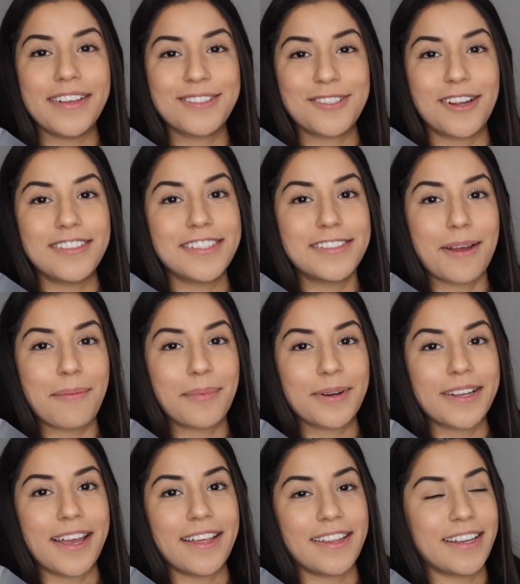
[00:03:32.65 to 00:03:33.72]
It's not December
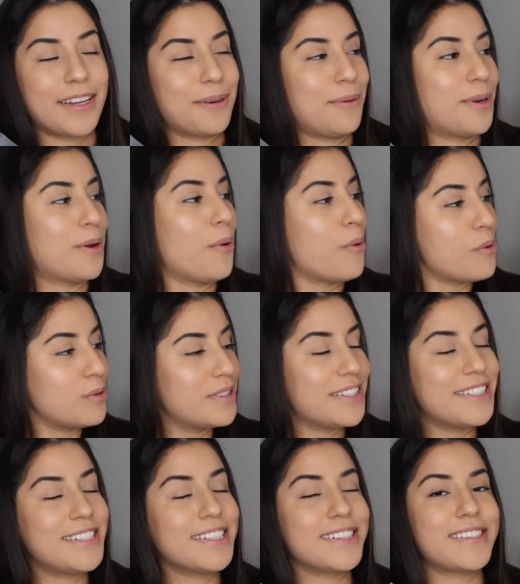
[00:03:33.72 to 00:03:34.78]
yet. Like, I don't want to hold it
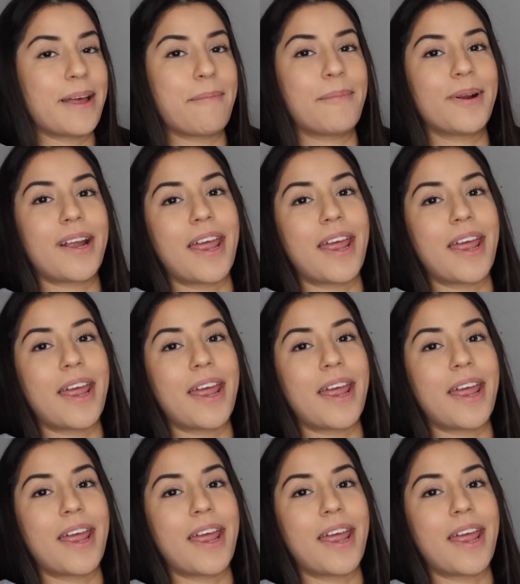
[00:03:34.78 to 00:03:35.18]
until December.